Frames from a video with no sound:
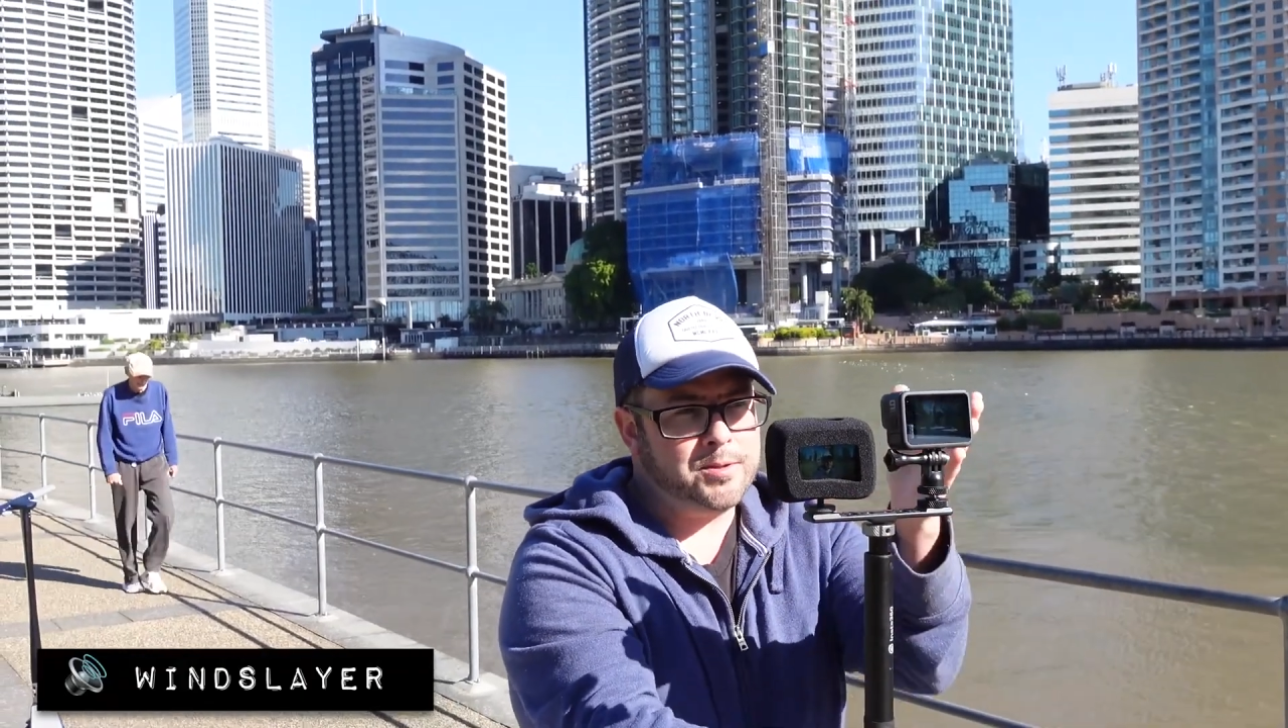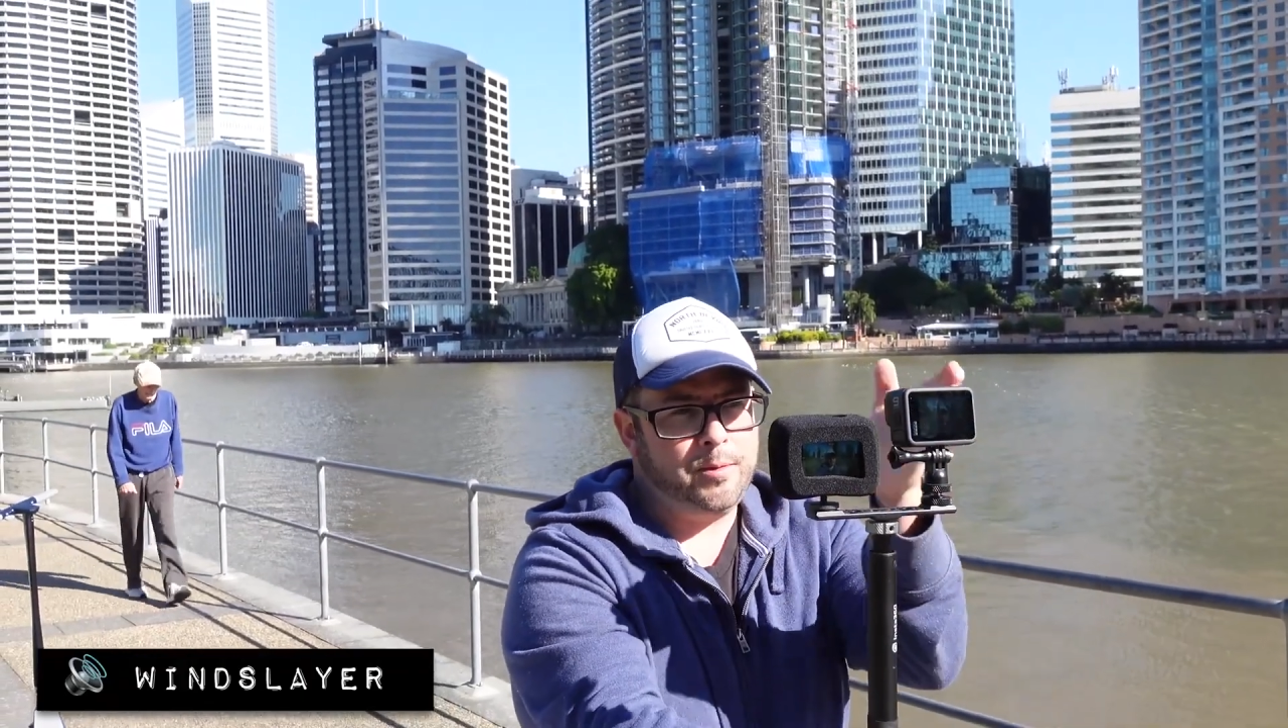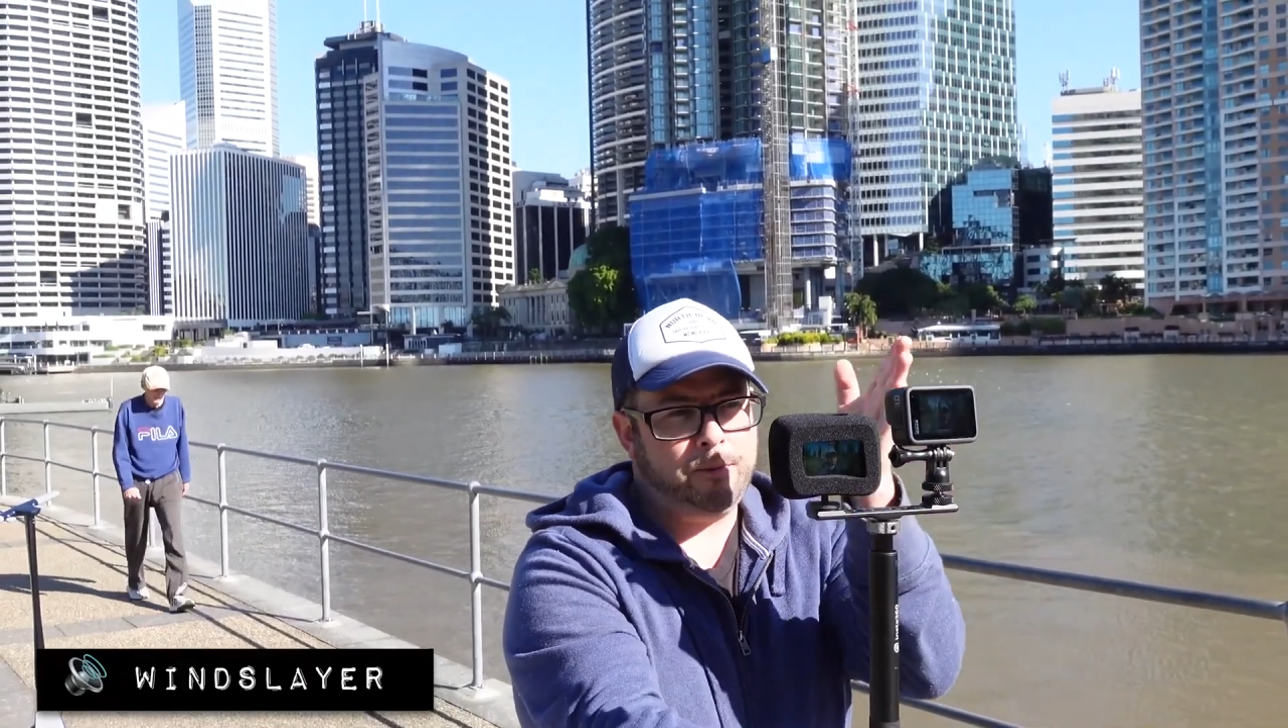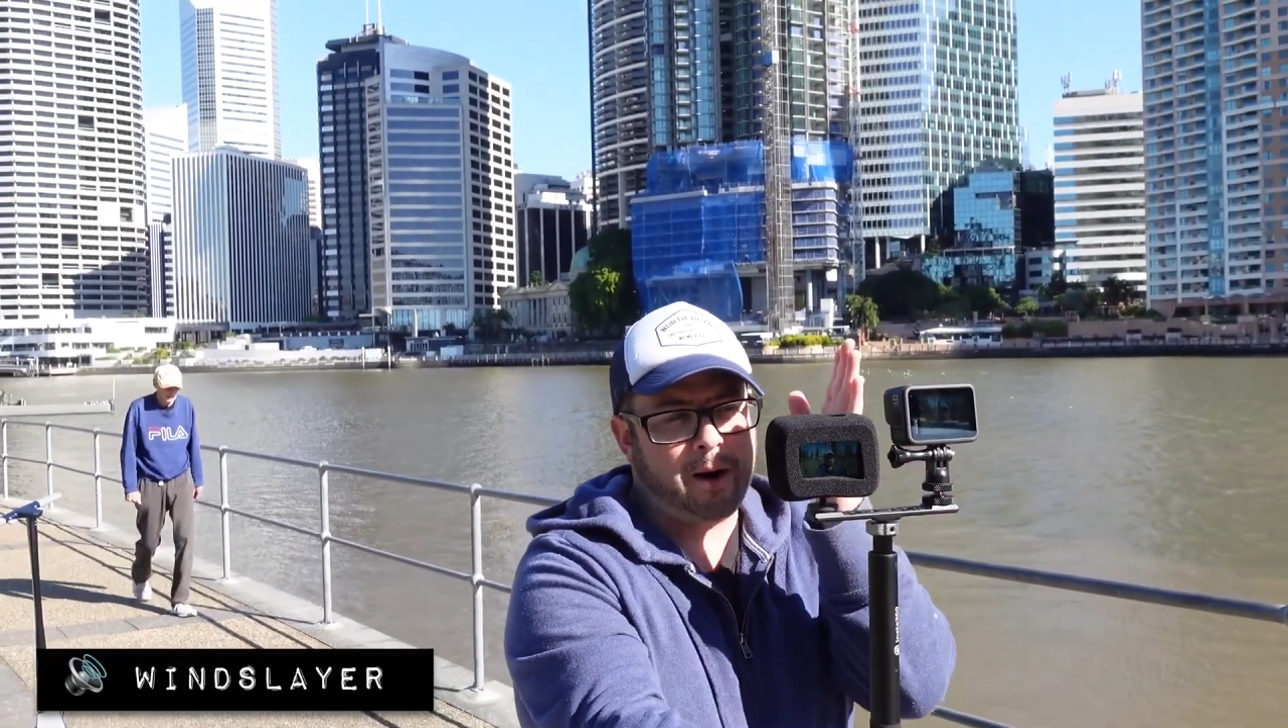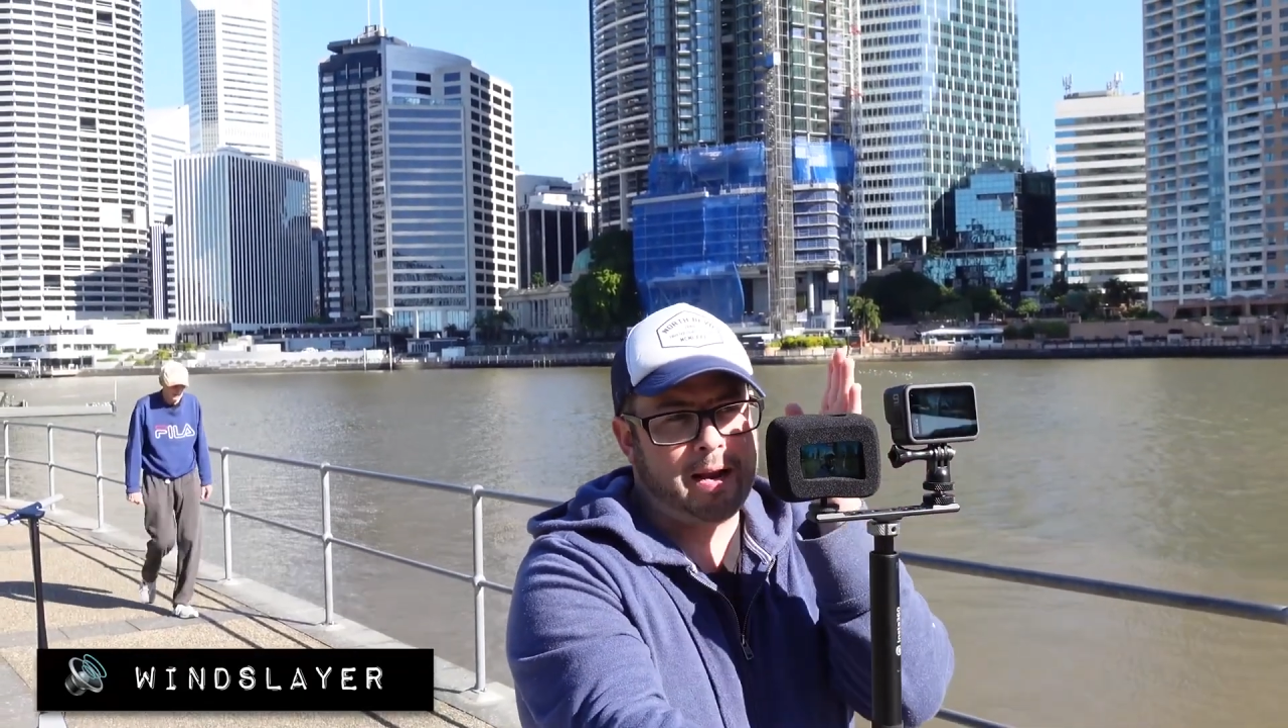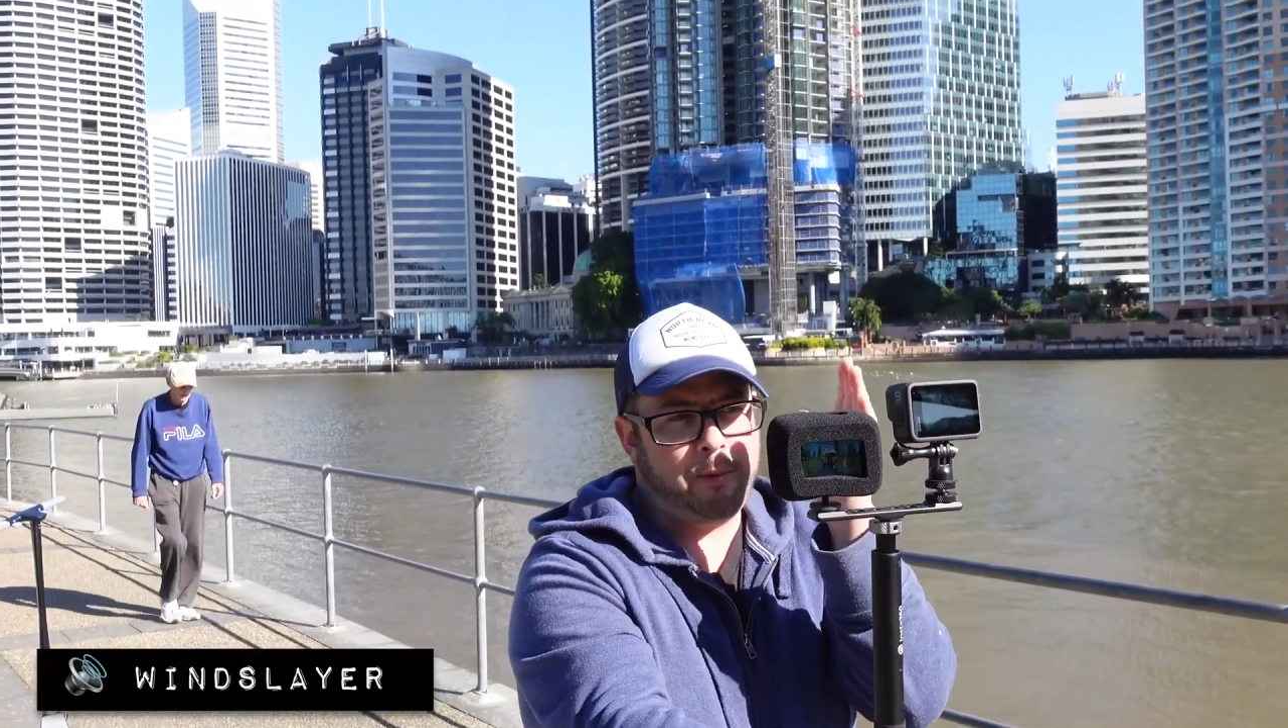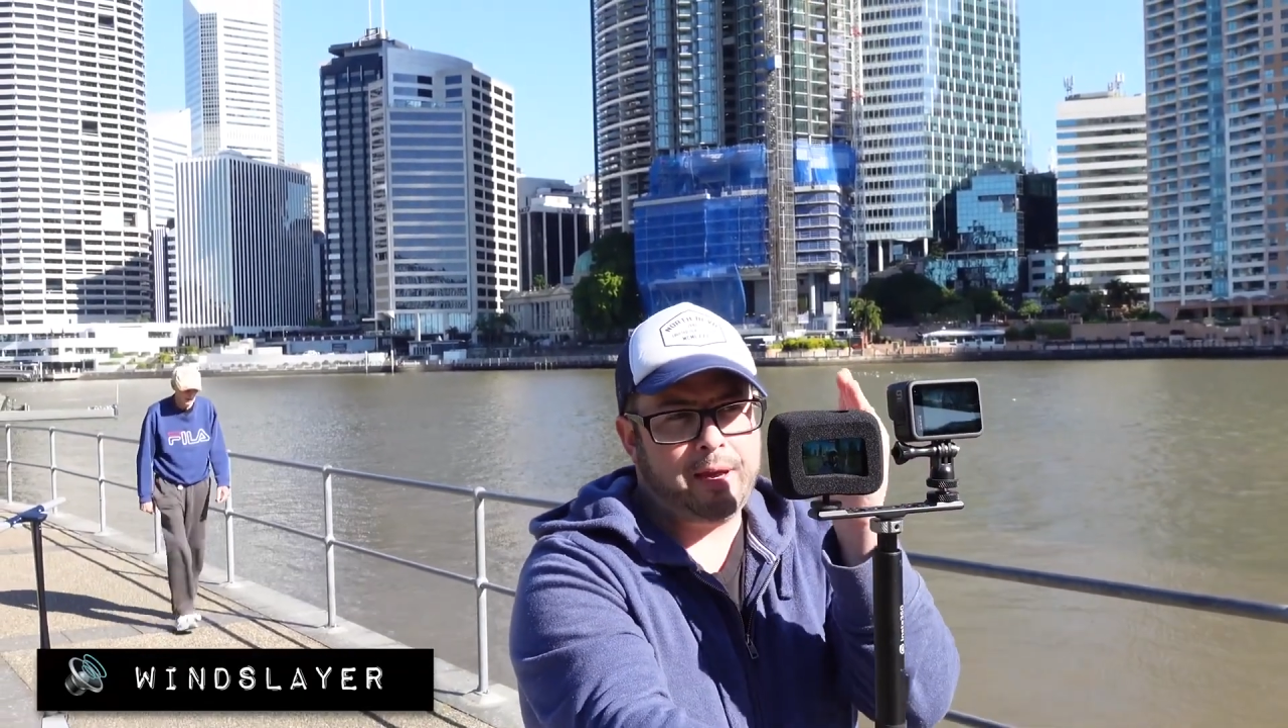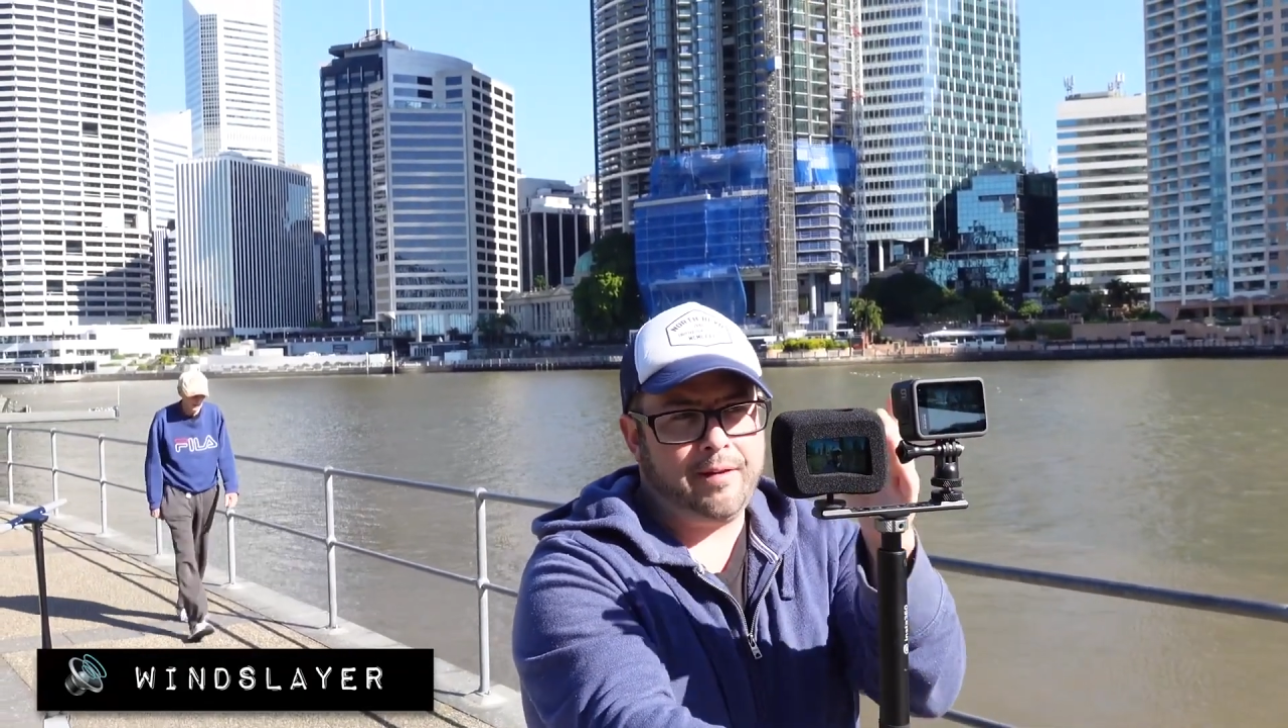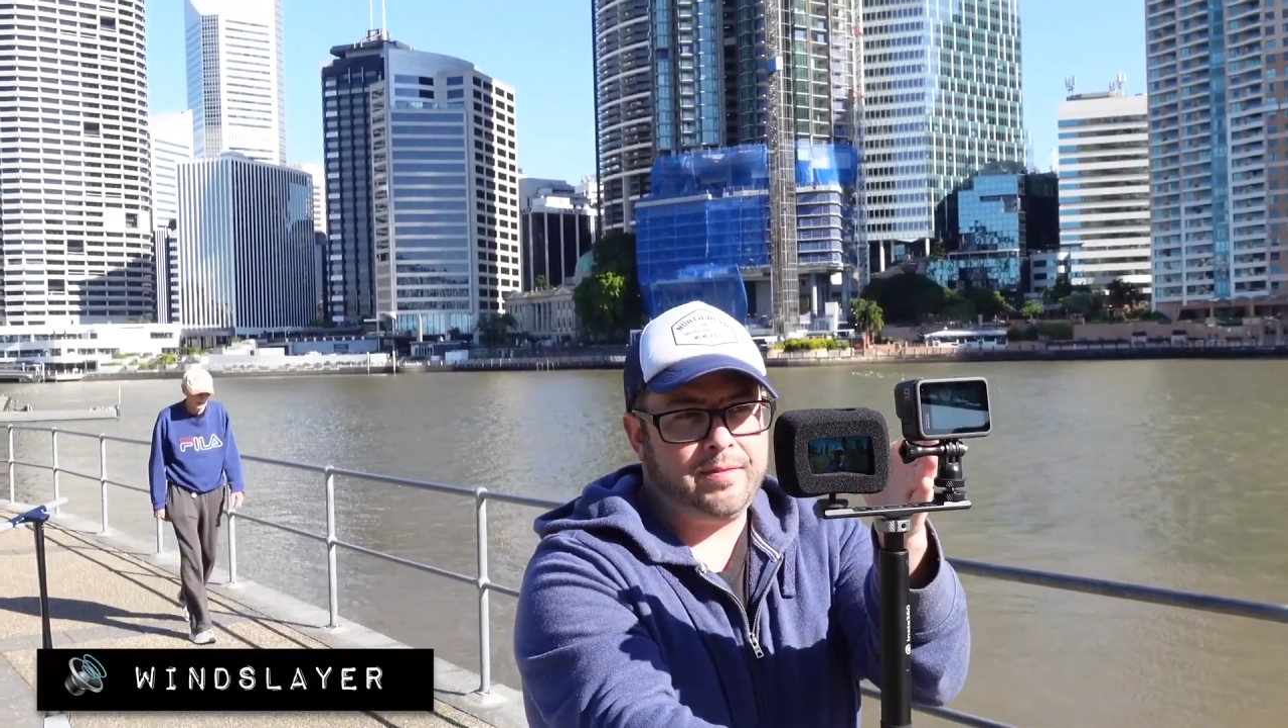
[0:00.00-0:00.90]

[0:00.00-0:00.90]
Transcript: So right now we